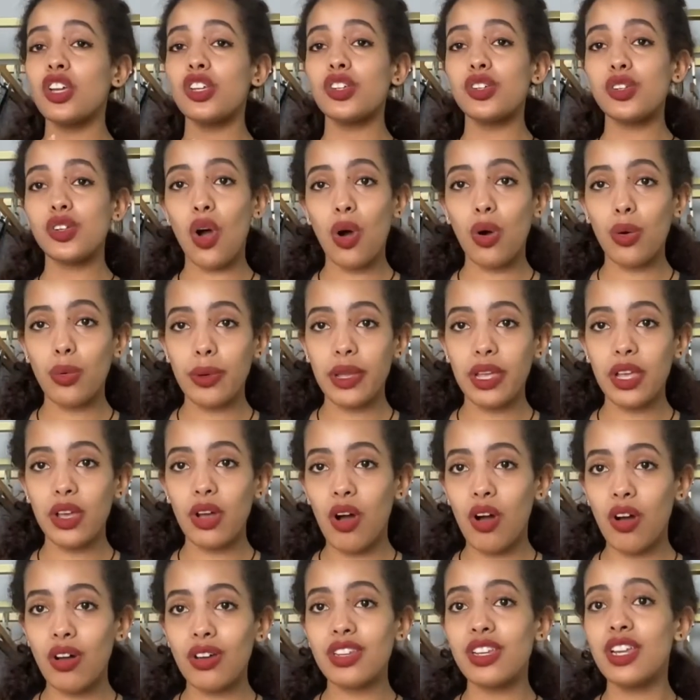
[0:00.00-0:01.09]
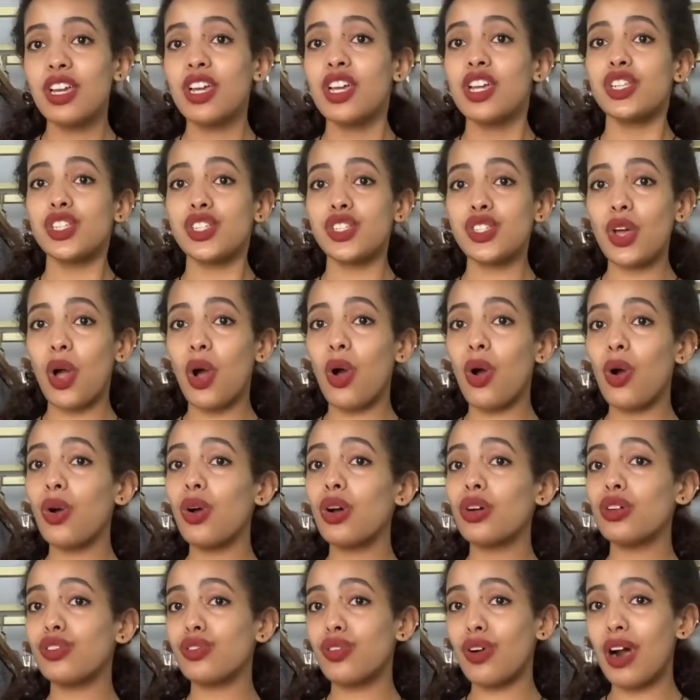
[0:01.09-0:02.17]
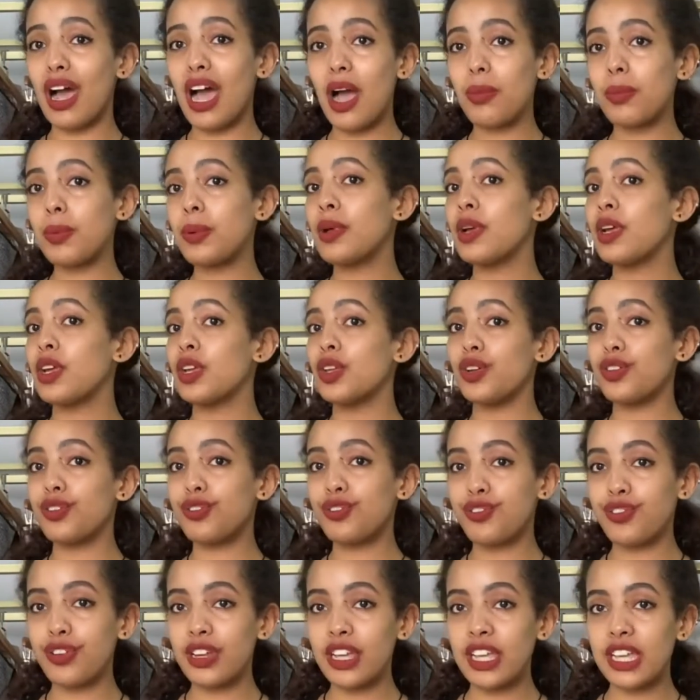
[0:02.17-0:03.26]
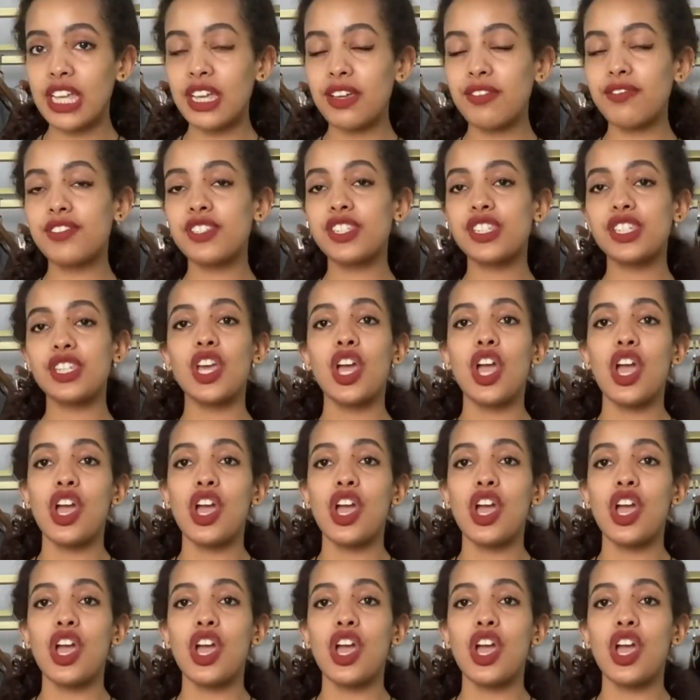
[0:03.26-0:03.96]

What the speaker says: going on. So grab your free gifts,